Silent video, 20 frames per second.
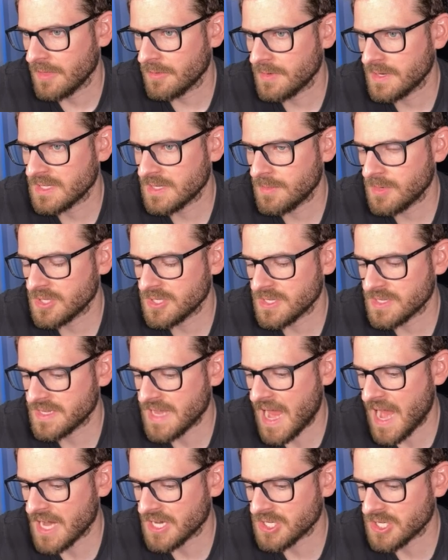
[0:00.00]
the reason I'm using this
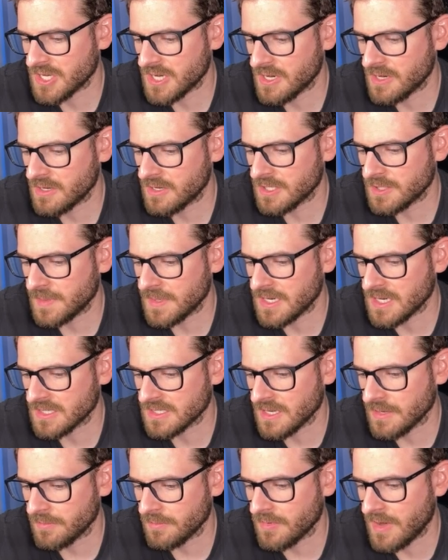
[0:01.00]
action error is because
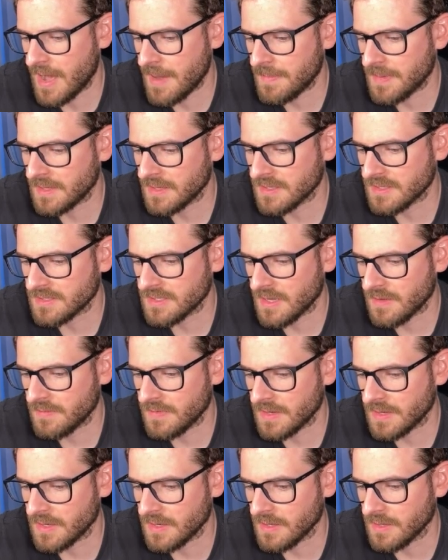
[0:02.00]
I'm wrapping the stuff
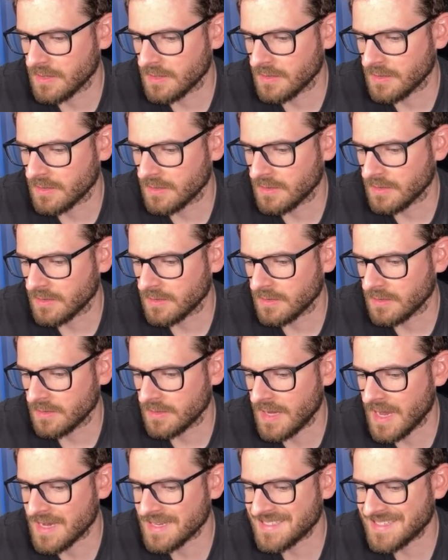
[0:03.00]
in a
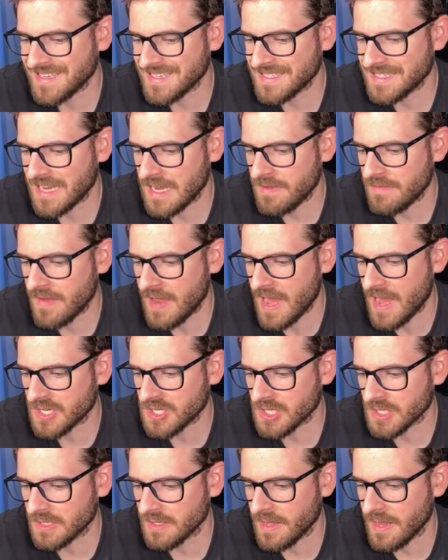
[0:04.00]
next safe
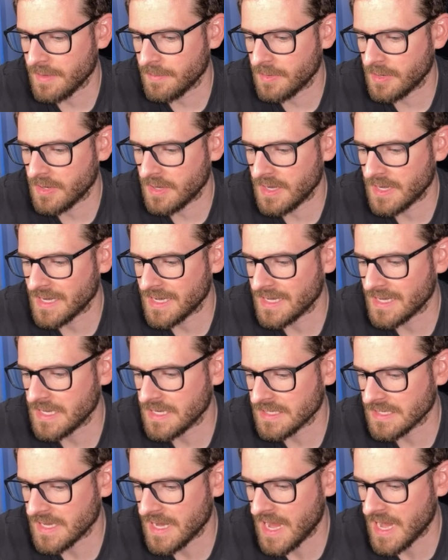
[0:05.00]
action library and it
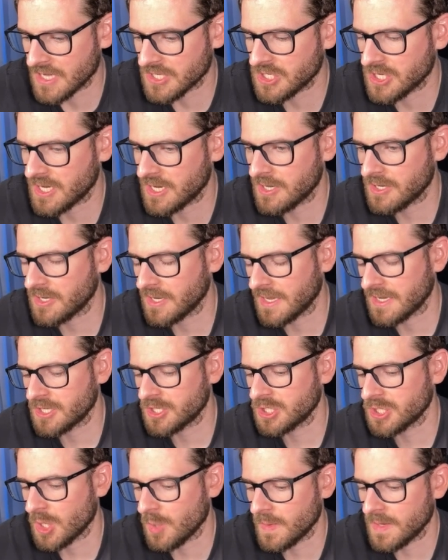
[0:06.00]
needs an action error to like
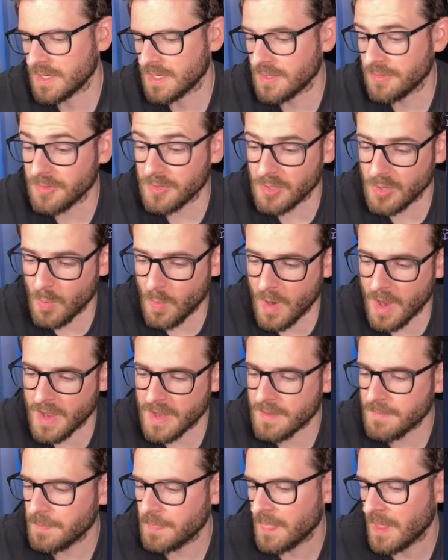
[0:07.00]
show it in the
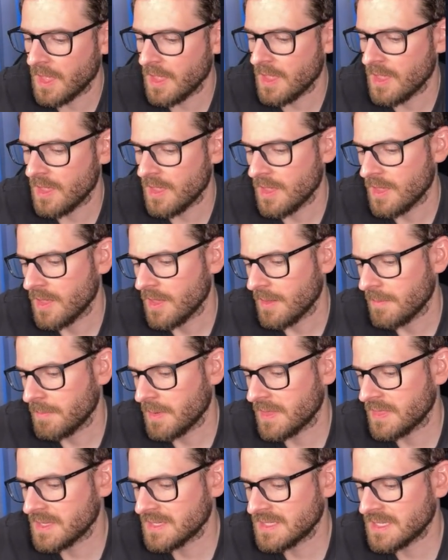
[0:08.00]
UI.
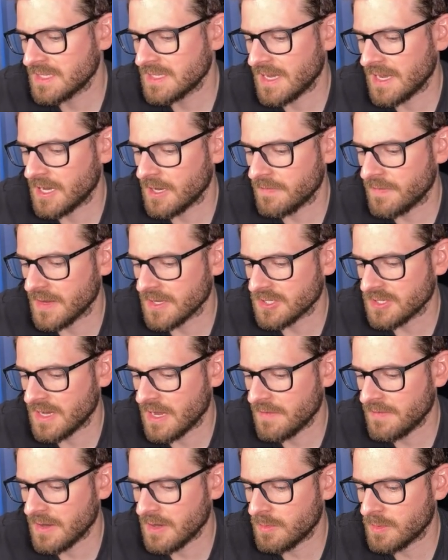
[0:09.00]
But this is the interface. So now
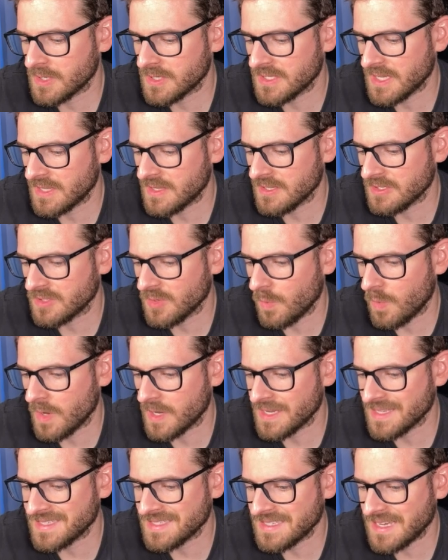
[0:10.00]
if I were to set this to one
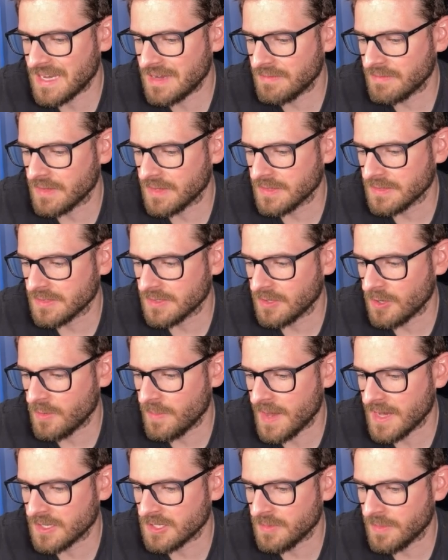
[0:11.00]
and save this and go
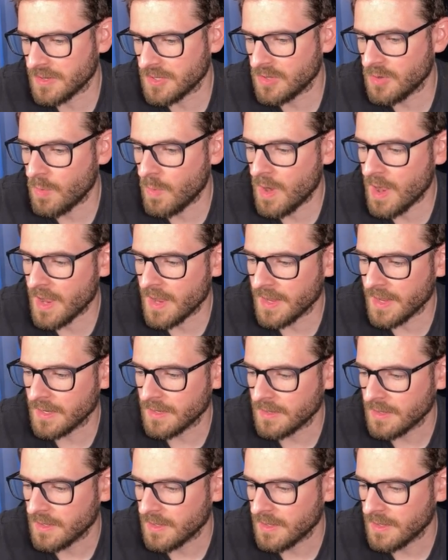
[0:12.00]
back to my UI,